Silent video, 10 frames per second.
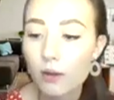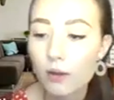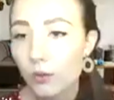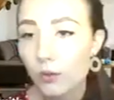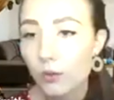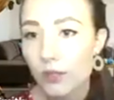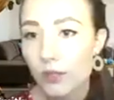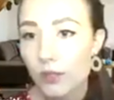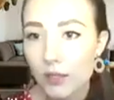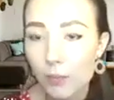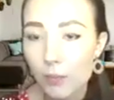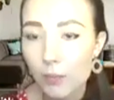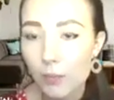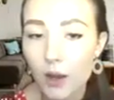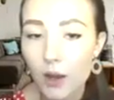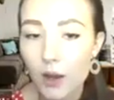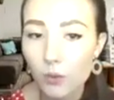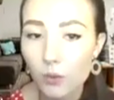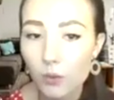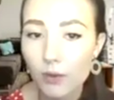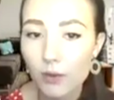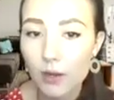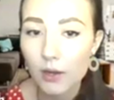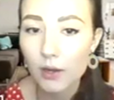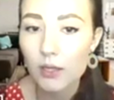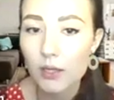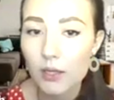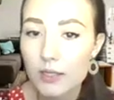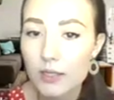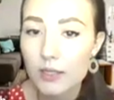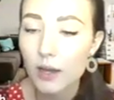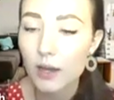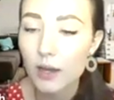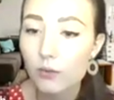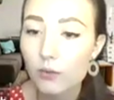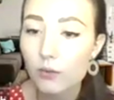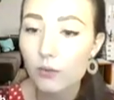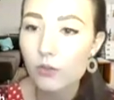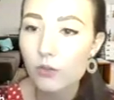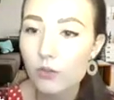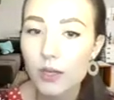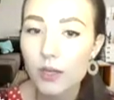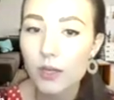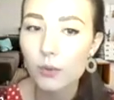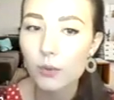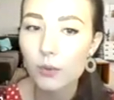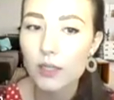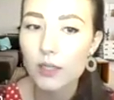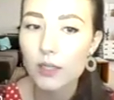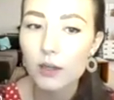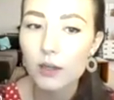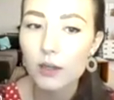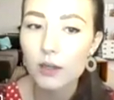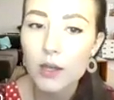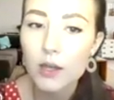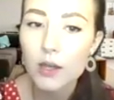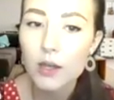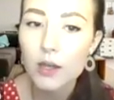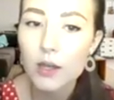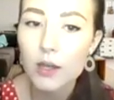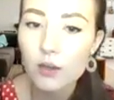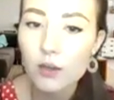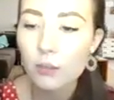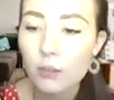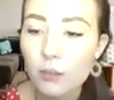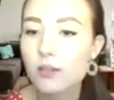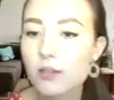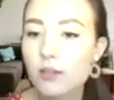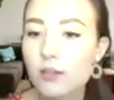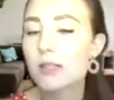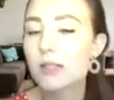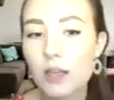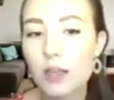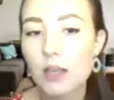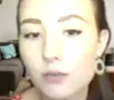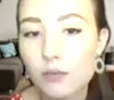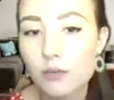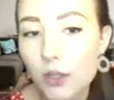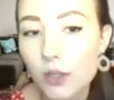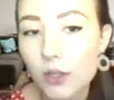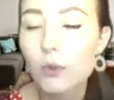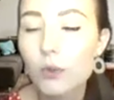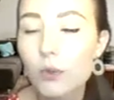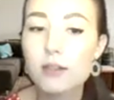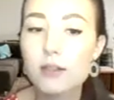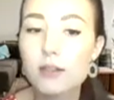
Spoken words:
works managed by one of our team who is a retrofit coordinator. So that means it's less hassle for you. It's